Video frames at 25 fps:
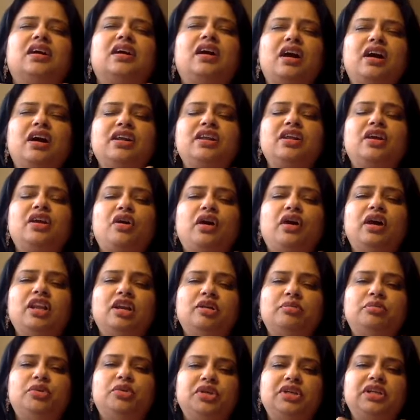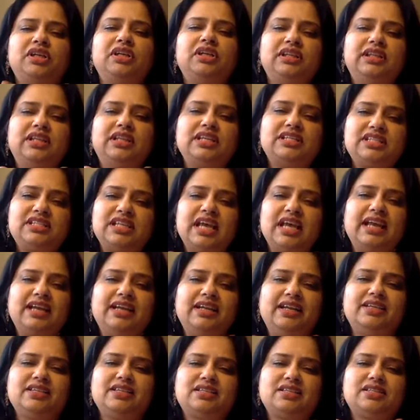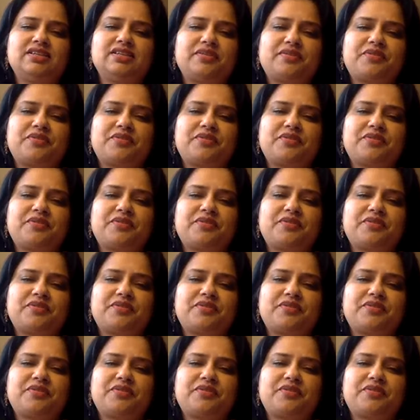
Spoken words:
On the collarbone, this sadness.